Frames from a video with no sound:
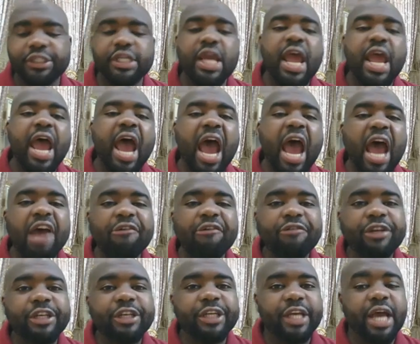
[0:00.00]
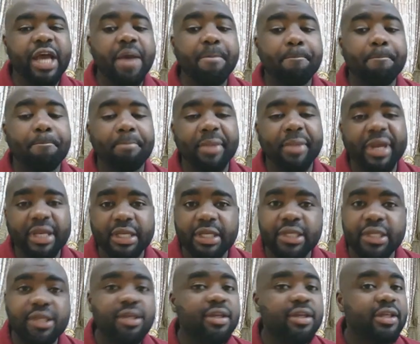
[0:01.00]
after many
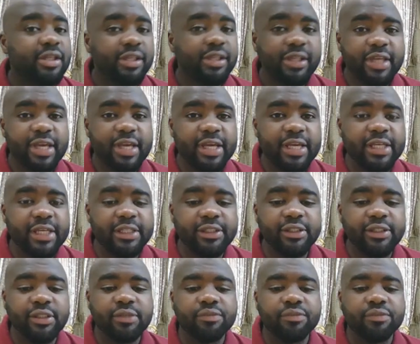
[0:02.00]
years.